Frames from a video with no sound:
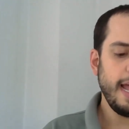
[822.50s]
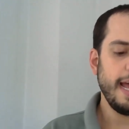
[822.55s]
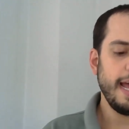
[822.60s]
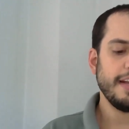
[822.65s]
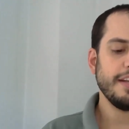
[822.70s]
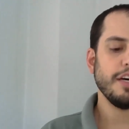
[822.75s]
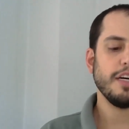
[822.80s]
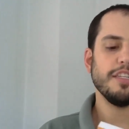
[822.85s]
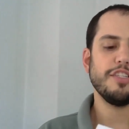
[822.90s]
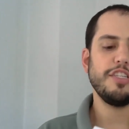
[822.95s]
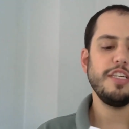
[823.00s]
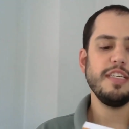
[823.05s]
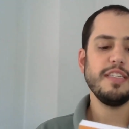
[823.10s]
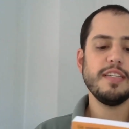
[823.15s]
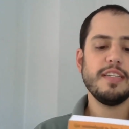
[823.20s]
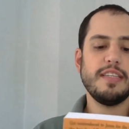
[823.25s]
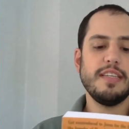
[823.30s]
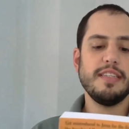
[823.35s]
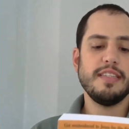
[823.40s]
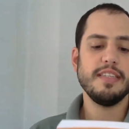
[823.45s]
and on
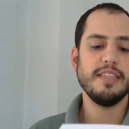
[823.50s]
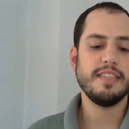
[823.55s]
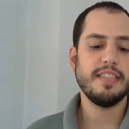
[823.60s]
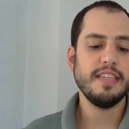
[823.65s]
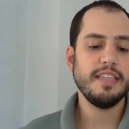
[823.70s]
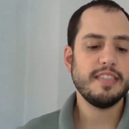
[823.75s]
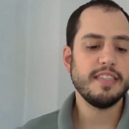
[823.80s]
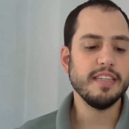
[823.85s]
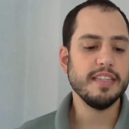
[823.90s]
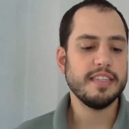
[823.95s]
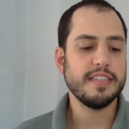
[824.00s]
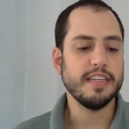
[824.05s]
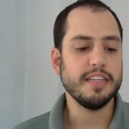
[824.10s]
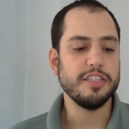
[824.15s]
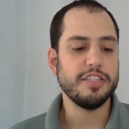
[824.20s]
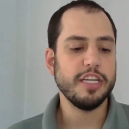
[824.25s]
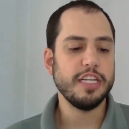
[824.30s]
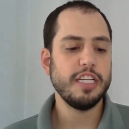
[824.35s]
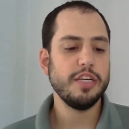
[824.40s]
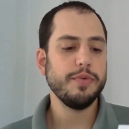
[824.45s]
Jesus' insistence that
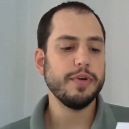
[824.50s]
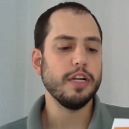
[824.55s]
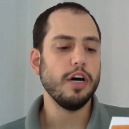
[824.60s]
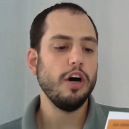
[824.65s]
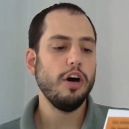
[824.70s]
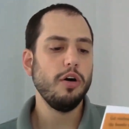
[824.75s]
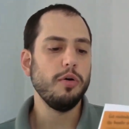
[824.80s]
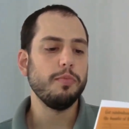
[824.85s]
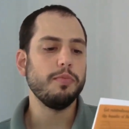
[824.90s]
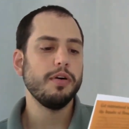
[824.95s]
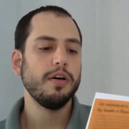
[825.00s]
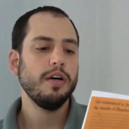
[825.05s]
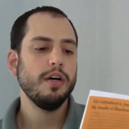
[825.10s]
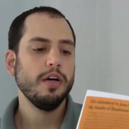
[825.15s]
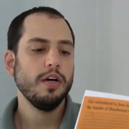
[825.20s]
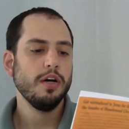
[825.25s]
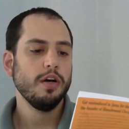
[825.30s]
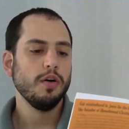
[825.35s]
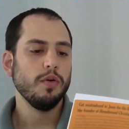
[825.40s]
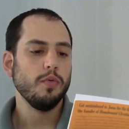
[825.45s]
genuine hope
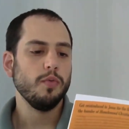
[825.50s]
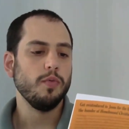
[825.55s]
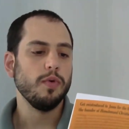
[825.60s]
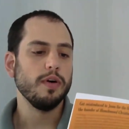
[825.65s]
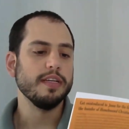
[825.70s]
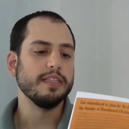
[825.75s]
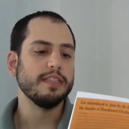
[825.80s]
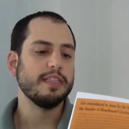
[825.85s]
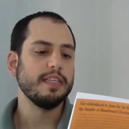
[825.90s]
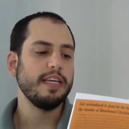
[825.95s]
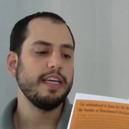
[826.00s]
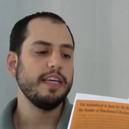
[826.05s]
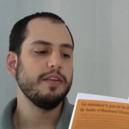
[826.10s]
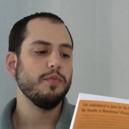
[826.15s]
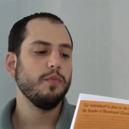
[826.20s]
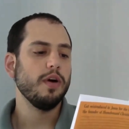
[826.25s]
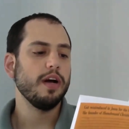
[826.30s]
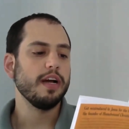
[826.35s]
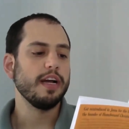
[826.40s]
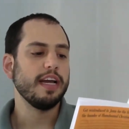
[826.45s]
was
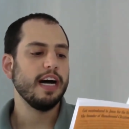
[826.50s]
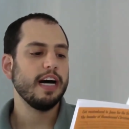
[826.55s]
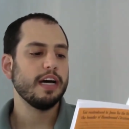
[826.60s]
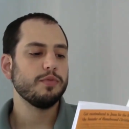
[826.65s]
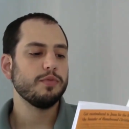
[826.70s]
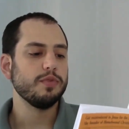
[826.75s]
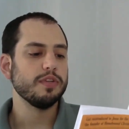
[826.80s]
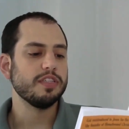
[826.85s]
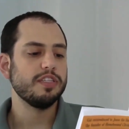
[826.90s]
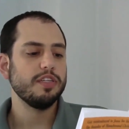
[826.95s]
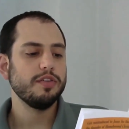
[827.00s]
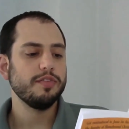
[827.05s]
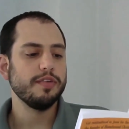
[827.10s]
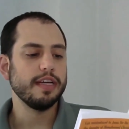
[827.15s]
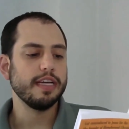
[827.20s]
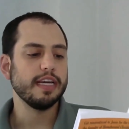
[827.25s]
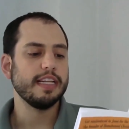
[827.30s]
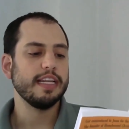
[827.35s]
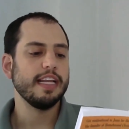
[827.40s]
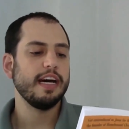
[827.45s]
in what God was
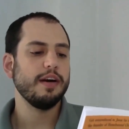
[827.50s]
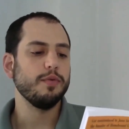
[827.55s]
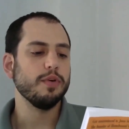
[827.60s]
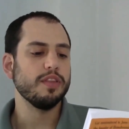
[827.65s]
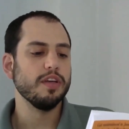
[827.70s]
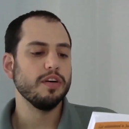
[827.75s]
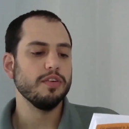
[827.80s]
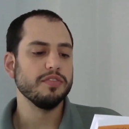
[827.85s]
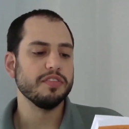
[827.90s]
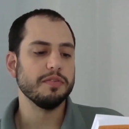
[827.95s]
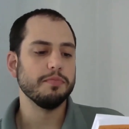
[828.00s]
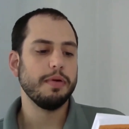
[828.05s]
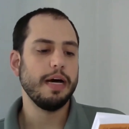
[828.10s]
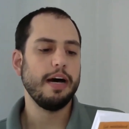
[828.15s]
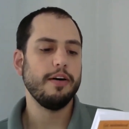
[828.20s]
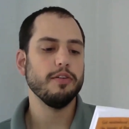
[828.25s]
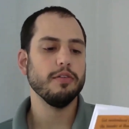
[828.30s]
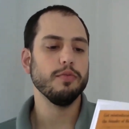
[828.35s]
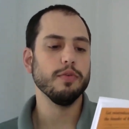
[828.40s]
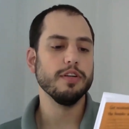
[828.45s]
doing and not what those in
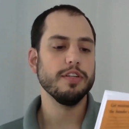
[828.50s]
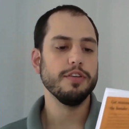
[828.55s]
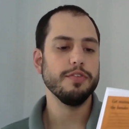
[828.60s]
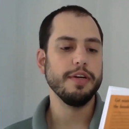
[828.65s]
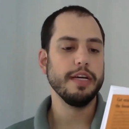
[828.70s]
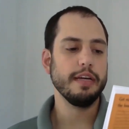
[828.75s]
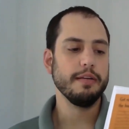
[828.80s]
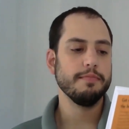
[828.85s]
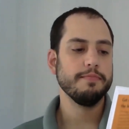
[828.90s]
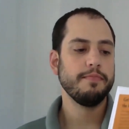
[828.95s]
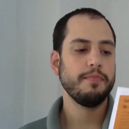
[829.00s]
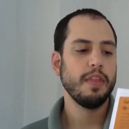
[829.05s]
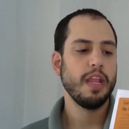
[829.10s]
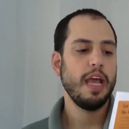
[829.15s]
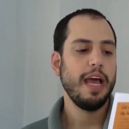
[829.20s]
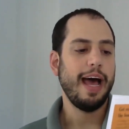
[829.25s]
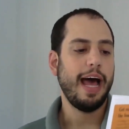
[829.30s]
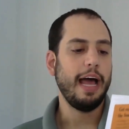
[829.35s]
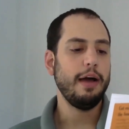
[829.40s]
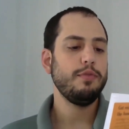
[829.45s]
power were doing.
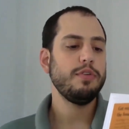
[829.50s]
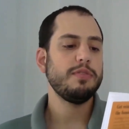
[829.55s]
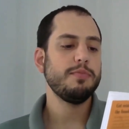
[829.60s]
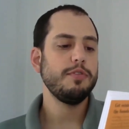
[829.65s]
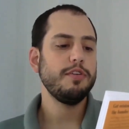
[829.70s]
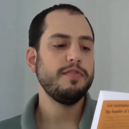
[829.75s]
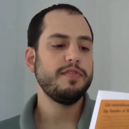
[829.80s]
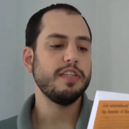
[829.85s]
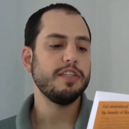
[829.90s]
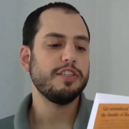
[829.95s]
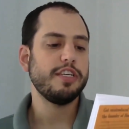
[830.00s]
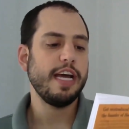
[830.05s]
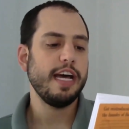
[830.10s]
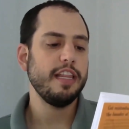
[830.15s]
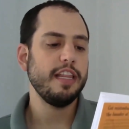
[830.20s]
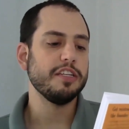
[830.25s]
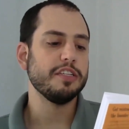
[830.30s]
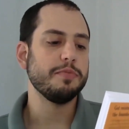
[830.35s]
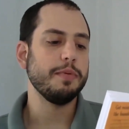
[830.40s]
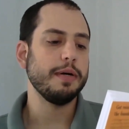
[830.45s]
I was moved and
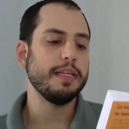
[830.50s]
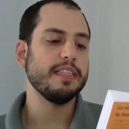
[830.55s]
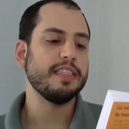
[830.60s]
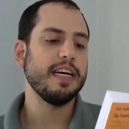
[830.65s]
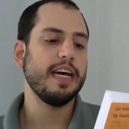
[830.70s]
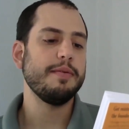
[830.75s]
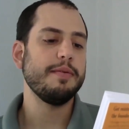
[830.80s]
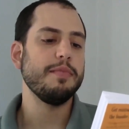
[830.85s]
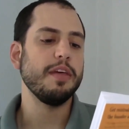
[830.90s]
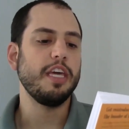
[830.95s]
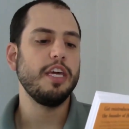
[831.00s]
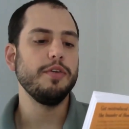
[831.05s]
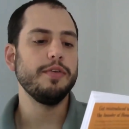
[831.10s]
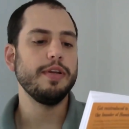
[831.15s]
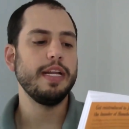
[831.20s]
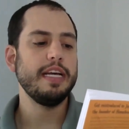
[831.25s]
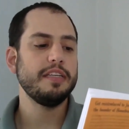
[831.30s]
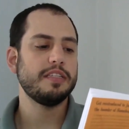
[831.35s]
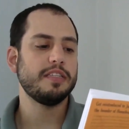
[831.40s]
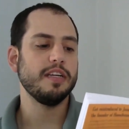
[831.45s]
challenged by the time the
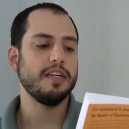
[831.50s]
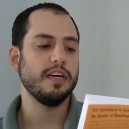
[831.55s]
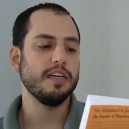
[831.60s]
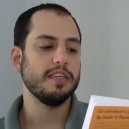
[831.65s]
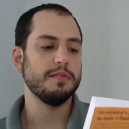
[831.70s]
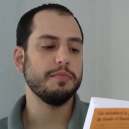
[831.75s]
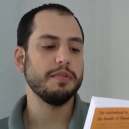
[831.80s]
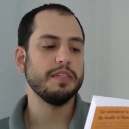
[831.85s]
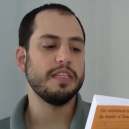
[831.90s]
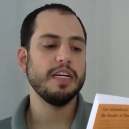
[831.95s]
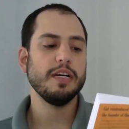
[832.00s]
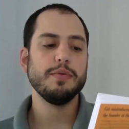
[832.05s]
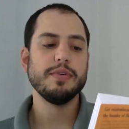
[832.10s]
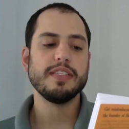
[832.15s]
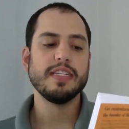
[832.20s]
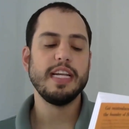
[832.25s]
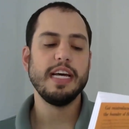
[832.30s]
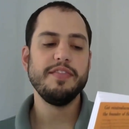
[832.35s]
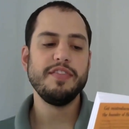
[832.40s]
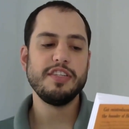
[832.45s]
Q&A started, but there
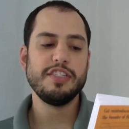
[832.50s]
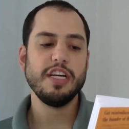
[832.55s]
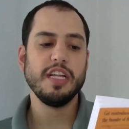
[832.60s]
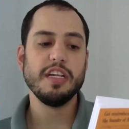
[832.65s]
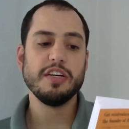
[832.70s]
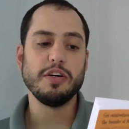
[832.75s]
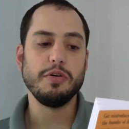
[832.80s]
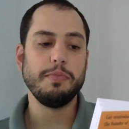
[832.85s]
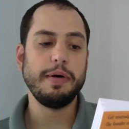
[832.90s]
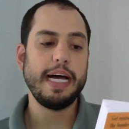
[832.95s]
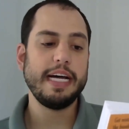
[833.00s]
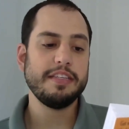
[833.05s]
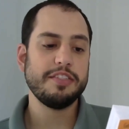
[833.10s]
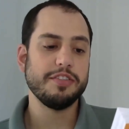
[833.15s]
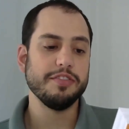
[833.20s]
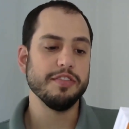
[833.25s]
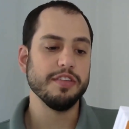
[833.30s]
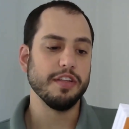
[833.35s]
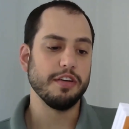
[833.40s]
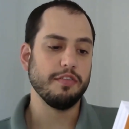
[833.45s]
was an evangelical
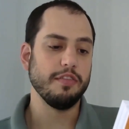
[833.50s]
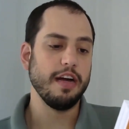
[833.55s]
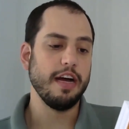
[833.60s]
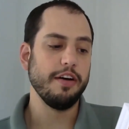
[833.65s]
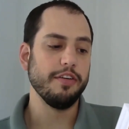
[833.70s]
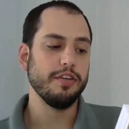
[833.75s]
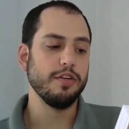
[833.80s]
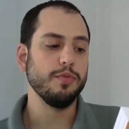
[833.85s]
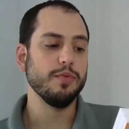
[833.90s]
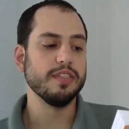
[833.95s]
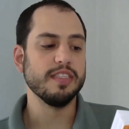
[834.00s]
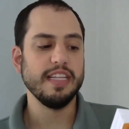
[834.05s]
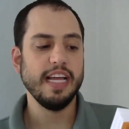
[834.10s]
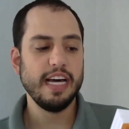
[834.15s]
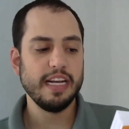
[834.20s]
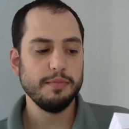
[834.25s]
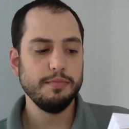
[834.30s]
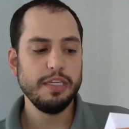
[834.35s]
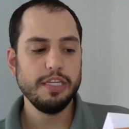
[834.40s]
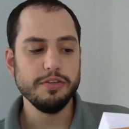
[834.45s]
pastor in the crowd who was
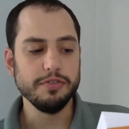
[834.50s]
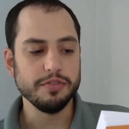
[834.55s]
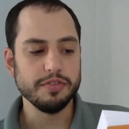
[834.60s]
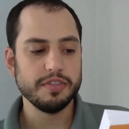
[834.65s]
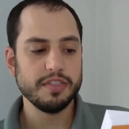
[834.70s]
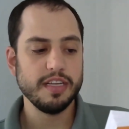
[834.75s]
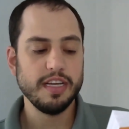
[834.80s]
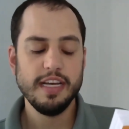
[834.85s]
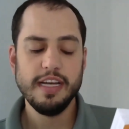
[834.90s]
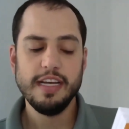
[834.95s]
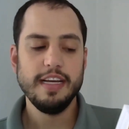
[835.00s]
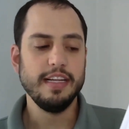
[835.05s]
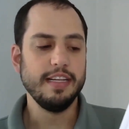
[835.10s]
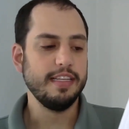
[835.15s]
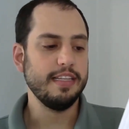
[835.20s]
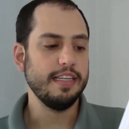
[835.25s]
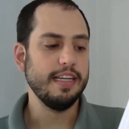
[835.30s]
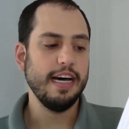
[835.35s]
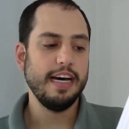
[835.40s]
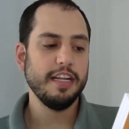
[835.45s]
not amused,
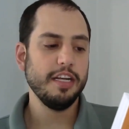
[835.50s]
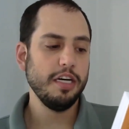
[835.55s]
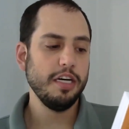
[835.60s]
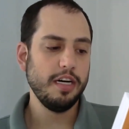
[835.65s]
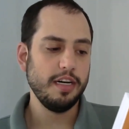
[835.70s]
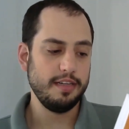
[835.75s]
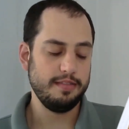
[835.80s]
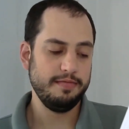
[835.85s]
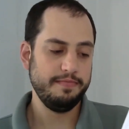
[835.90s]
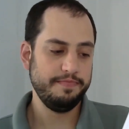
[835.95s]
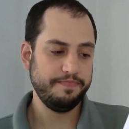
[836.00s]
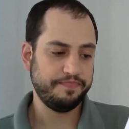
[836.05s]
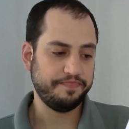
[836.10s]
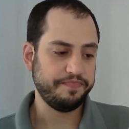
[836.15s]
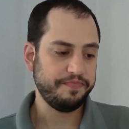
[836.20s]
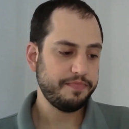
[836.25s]
not at all.